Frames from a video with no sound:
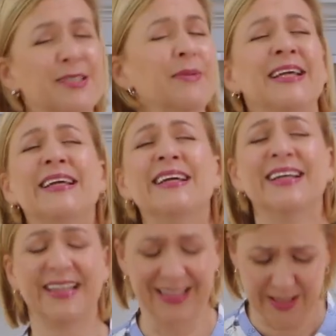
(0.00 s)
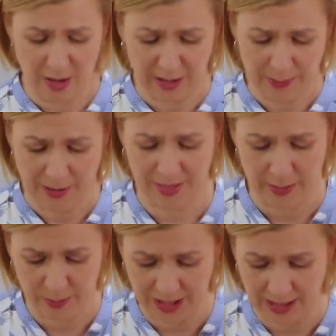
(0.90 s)
To me, it's all about
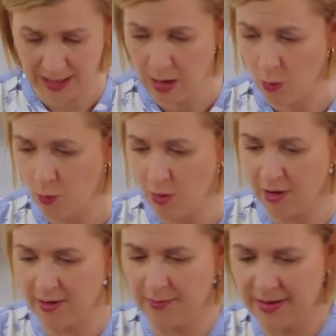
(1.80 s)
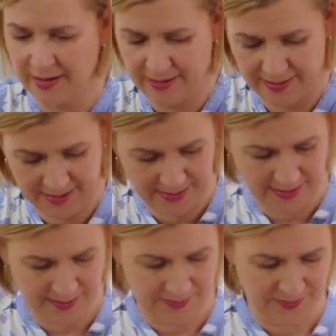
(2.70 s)
them being warm.
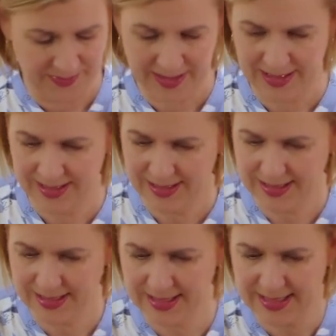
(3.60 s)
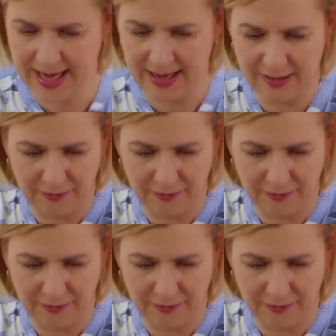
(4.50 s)
Stack